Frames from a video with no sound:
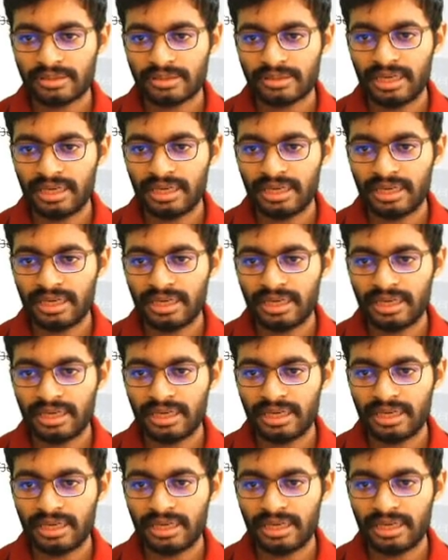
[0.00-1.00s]
Enable the
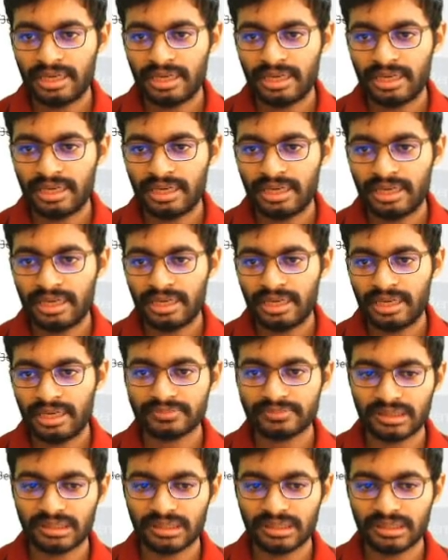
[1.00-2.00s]
permission.
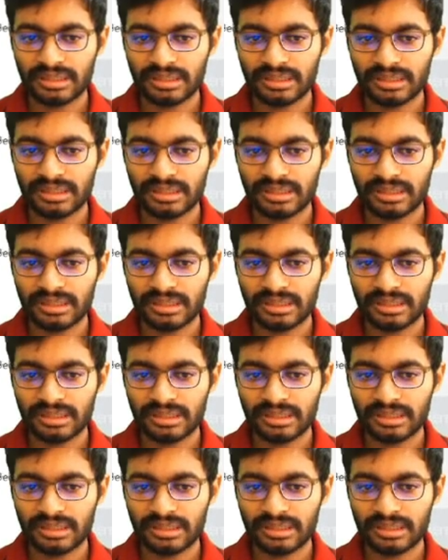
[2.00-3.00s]
It gets
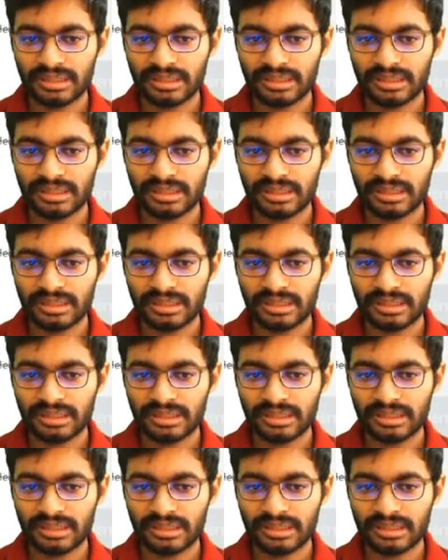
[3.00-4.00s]
downloaded.
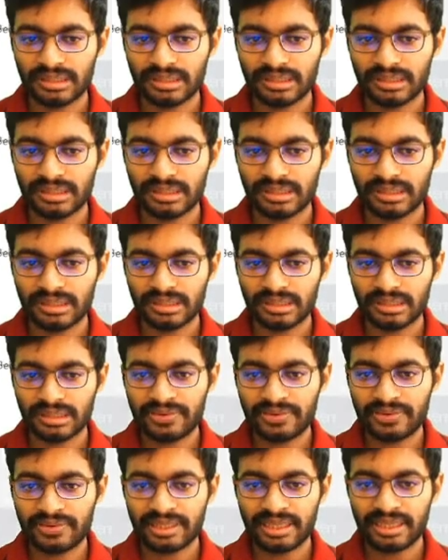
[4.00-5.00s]
After
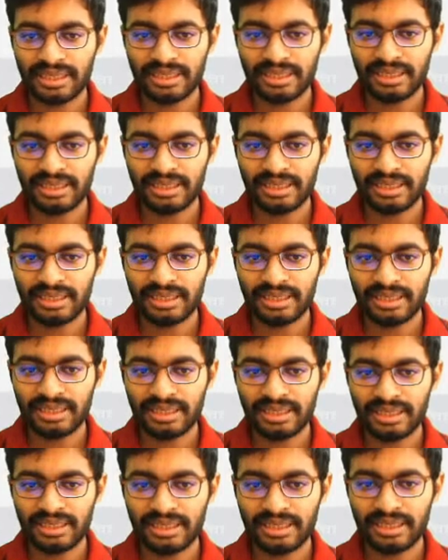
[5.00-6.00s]
after that,
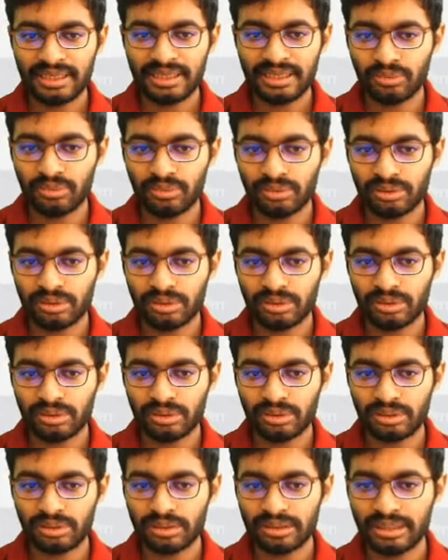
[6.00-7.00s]
now
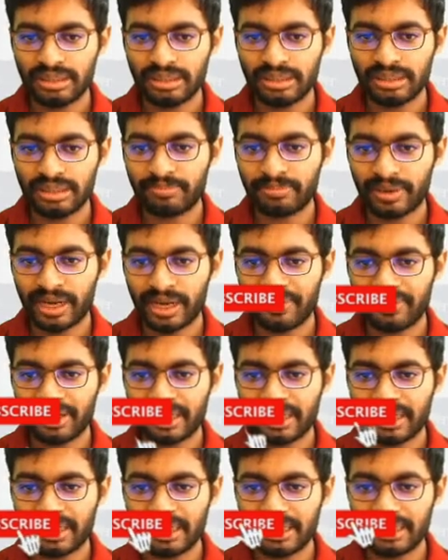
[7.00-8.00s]
download the
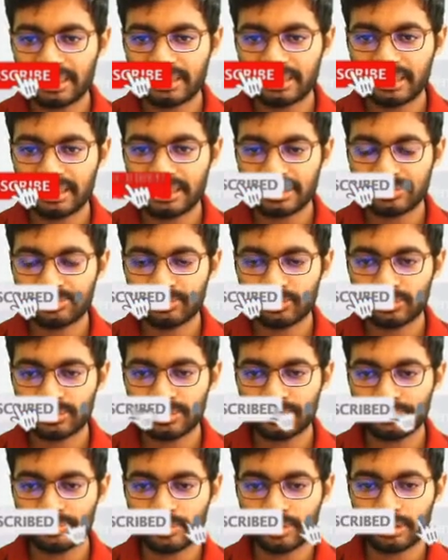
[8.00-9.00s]
private key. That is
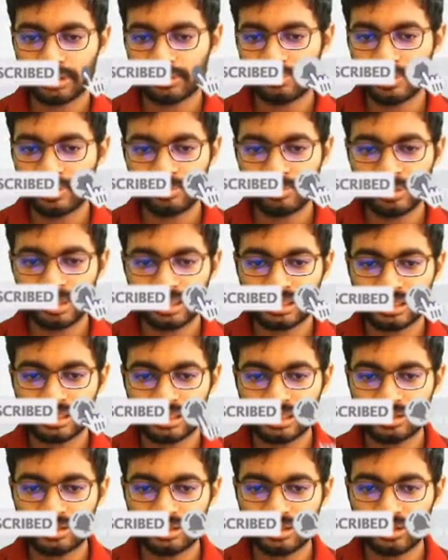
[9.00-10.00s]
most important. Public key
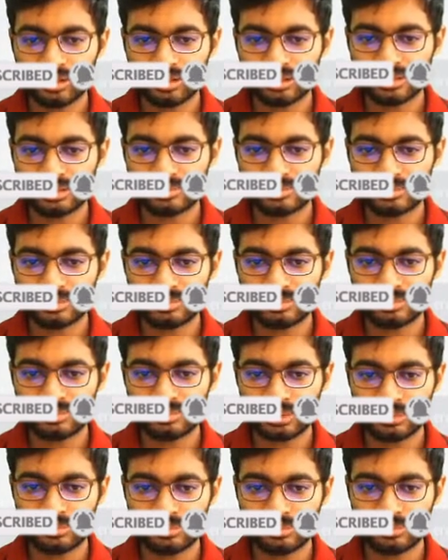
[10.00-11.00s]
is also not
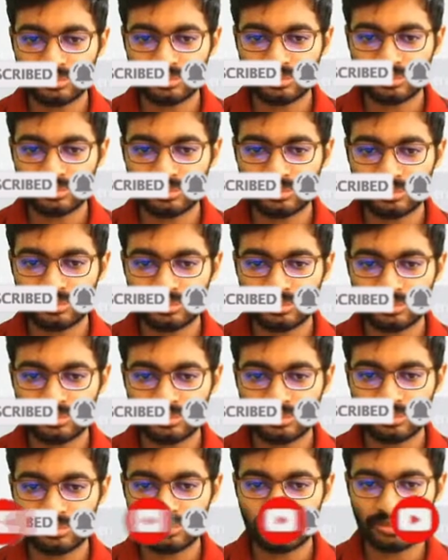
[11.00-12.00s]
most important.
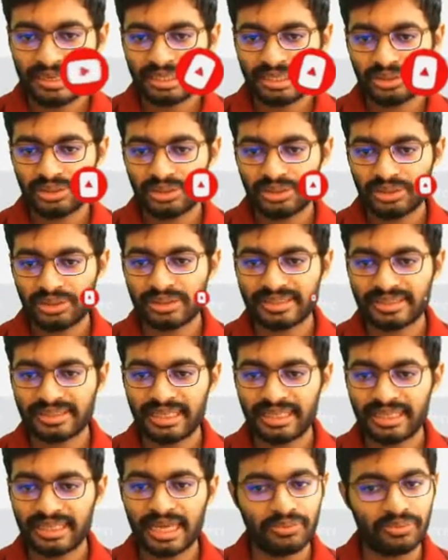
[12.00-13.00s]
And route to
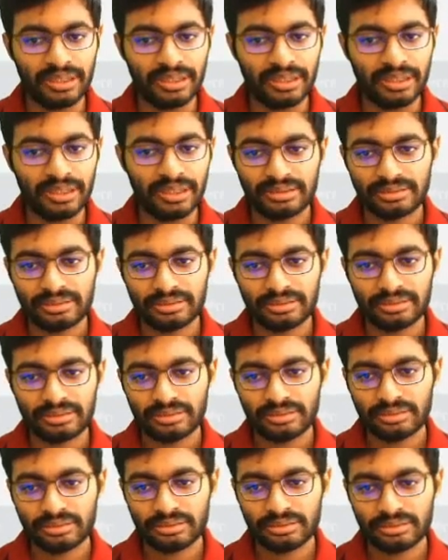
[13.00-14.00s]
C A
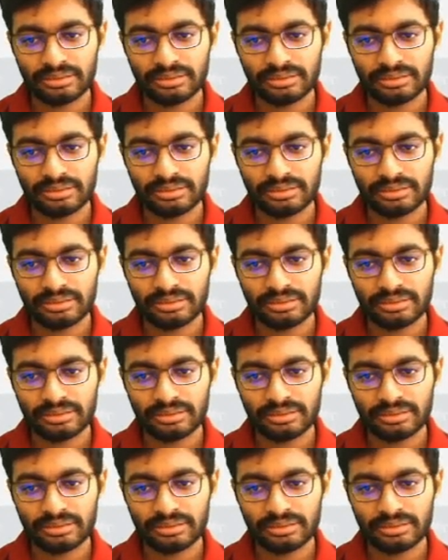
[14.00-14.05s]
one.